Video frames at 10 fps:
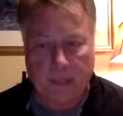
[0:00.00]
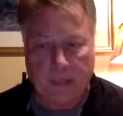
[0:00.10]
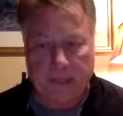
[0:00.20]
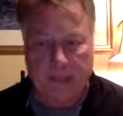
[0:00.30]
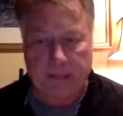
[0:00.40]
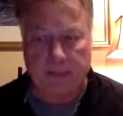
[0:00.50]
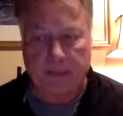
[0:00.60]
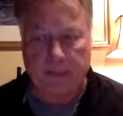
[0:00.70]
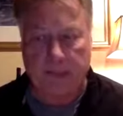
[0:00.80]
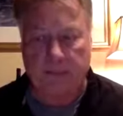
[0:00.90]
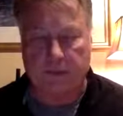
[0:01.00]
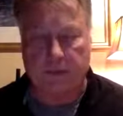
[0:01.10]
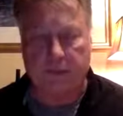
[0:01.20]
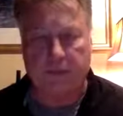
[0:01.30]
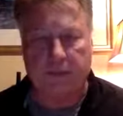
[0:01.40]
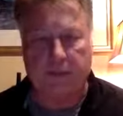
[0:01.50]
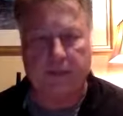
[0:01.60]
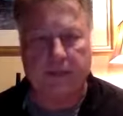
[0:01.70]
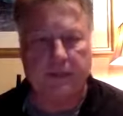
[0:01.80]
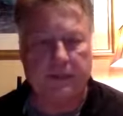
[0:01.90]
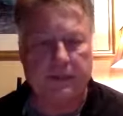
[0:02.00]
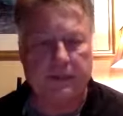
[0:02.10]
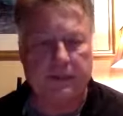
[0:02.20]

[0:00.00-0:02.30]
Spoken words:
And so I encourage you to have it.